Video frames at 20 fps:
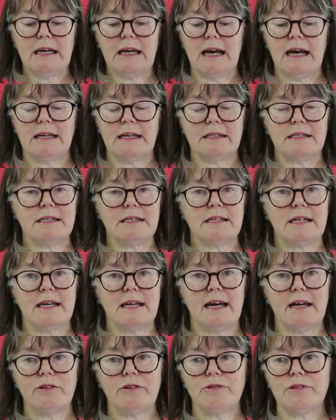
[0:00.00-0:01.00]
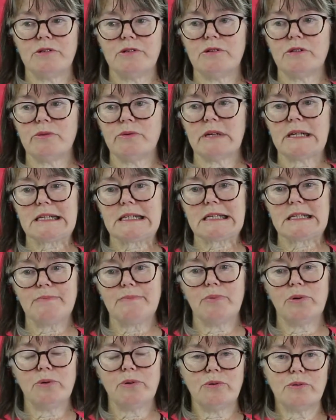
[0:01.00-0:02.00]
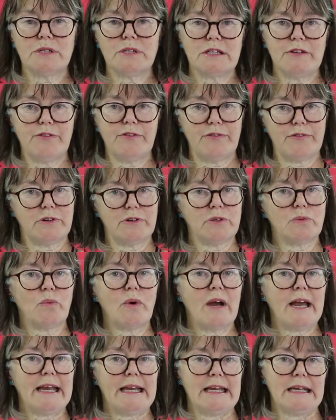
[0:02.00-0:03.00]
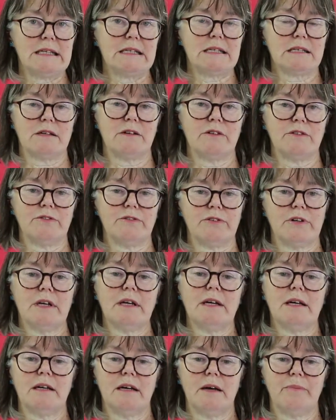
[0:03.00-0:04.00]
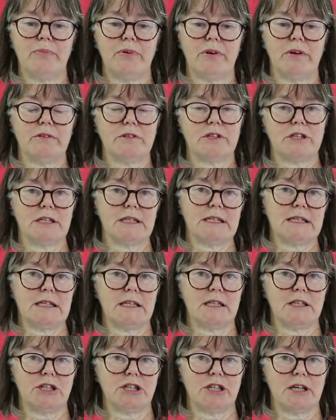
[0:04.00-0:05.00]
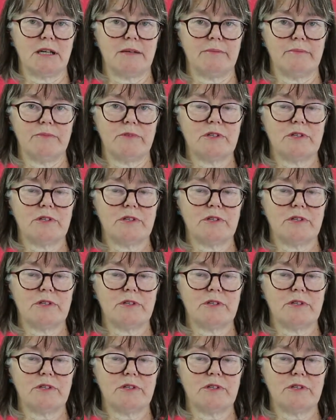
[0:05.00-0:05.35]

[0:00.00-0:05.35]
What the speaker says: and it allows you to explore different ways of approaching teaching.